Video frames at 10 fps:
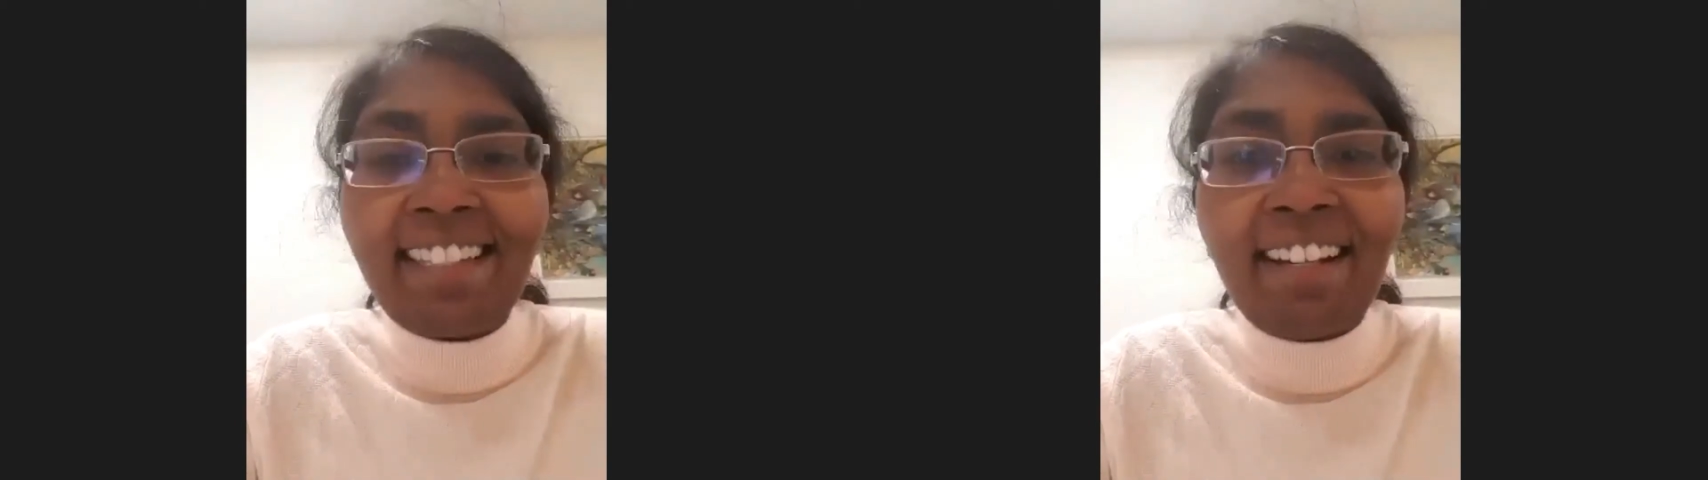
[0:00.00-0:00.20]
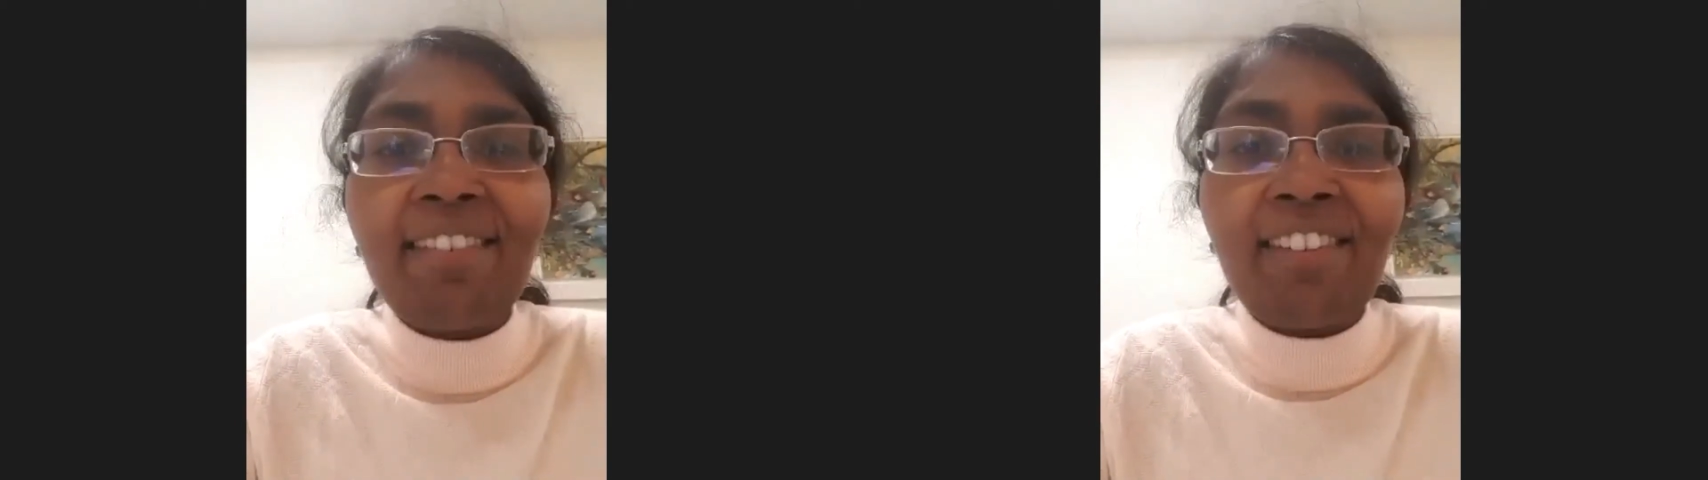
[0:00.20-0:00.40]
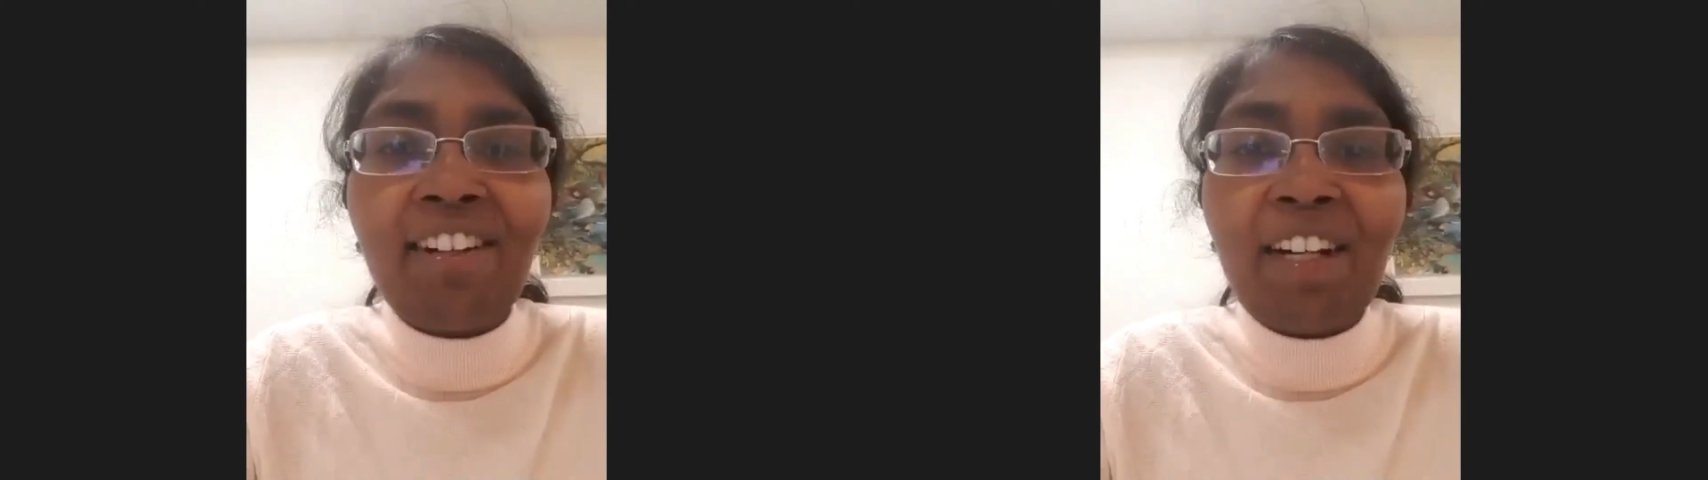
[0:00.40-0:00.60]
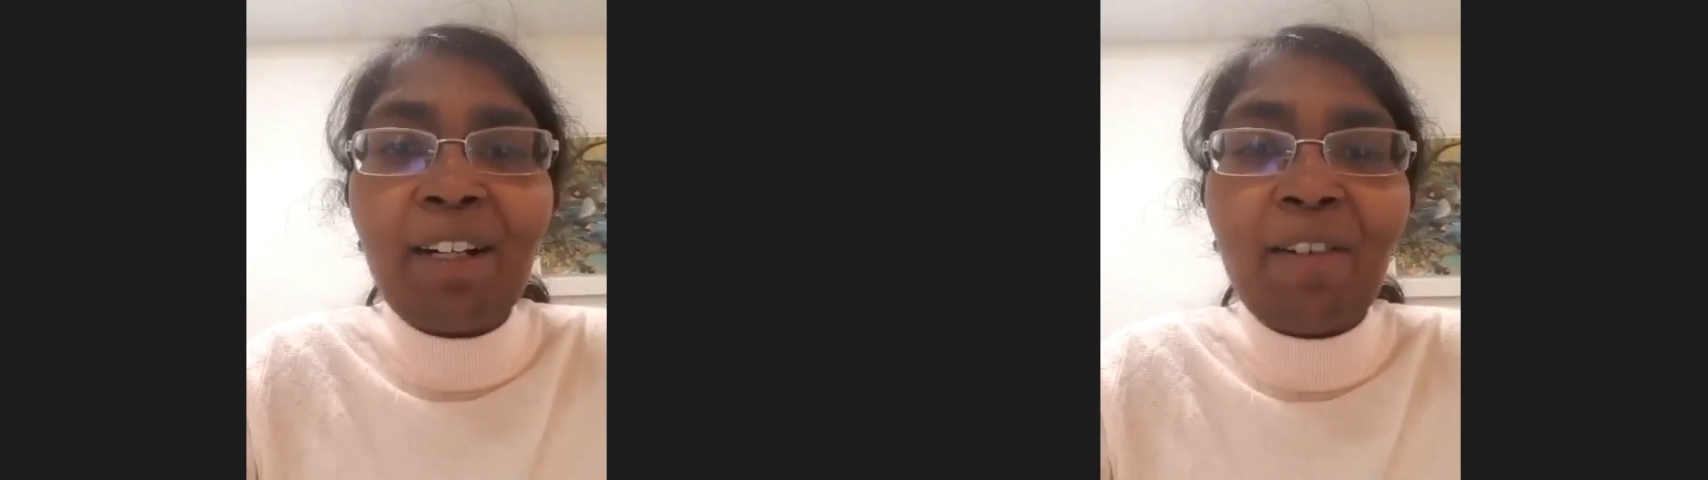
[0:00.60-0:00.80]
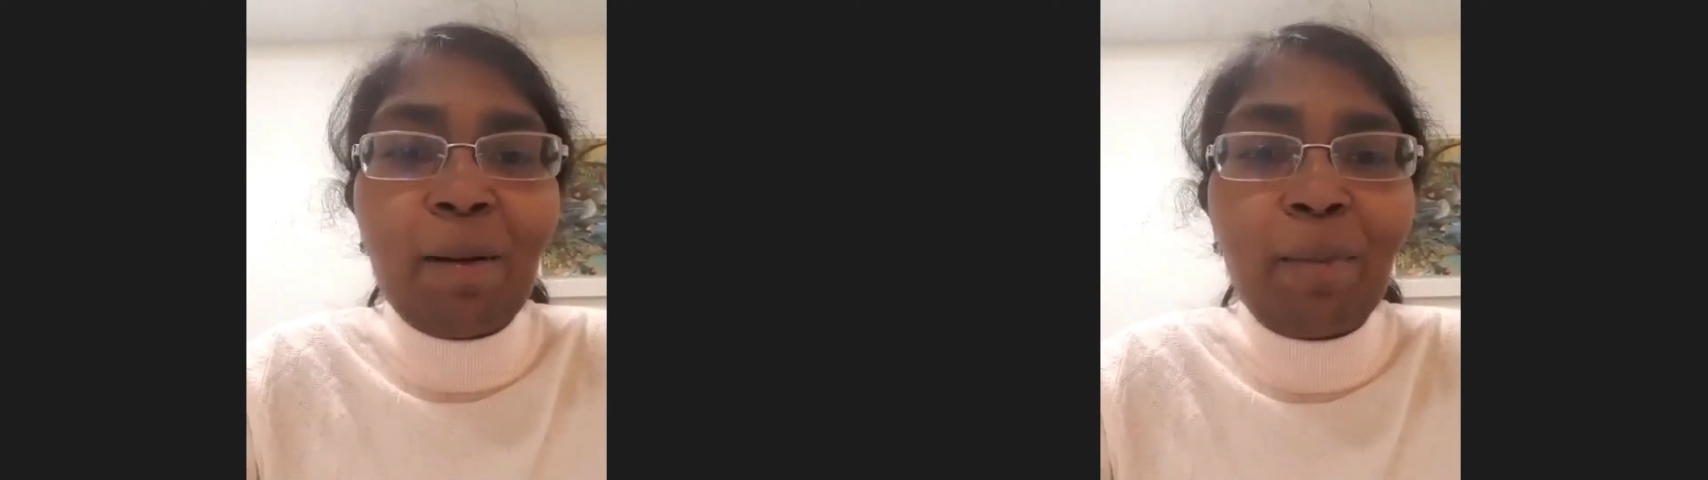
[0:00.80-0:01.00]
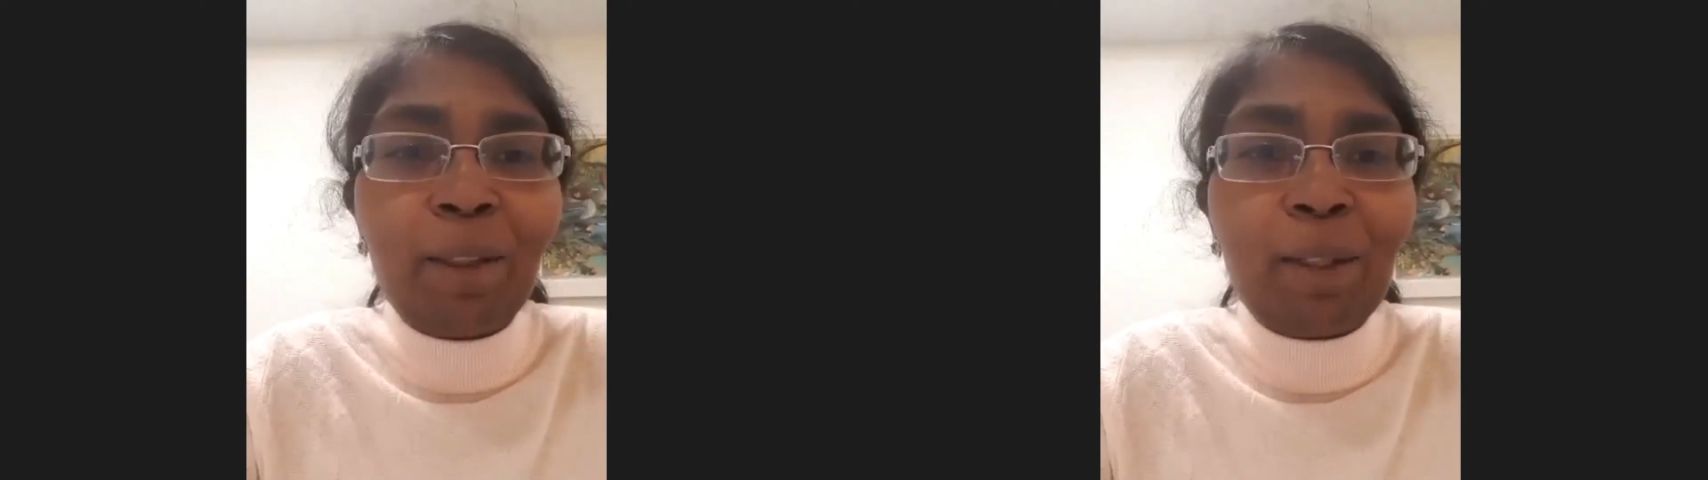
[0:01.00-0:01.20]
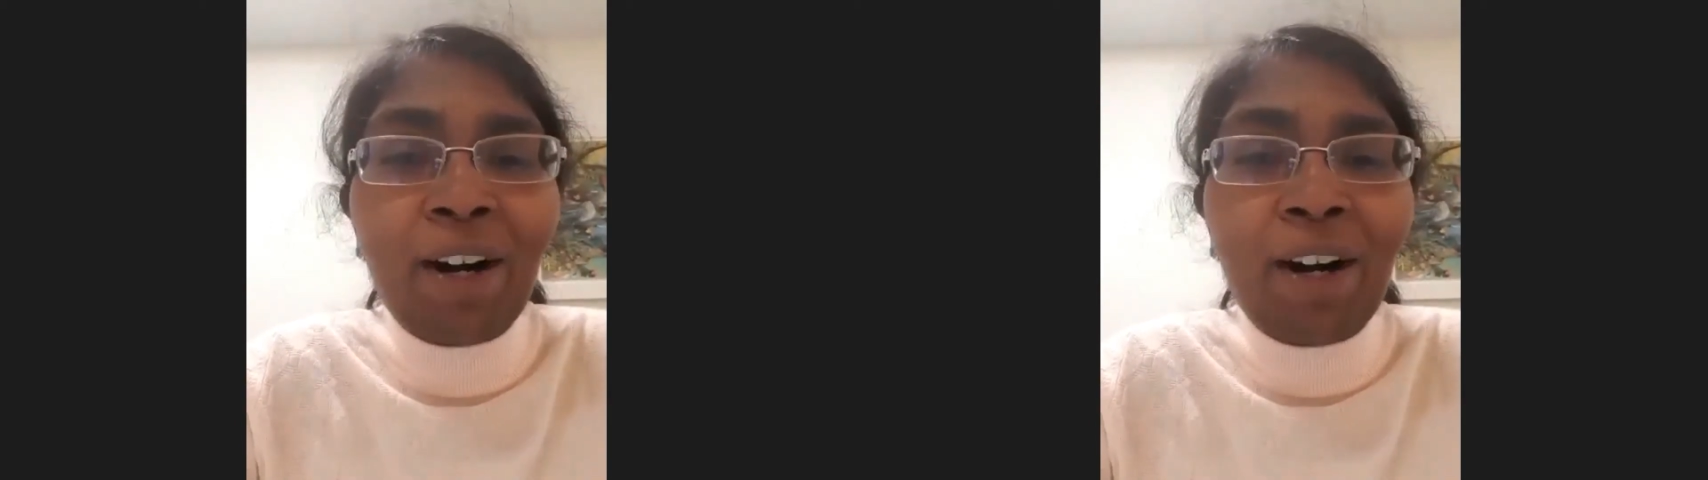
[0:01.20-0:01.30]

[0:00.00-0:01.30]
very incredible the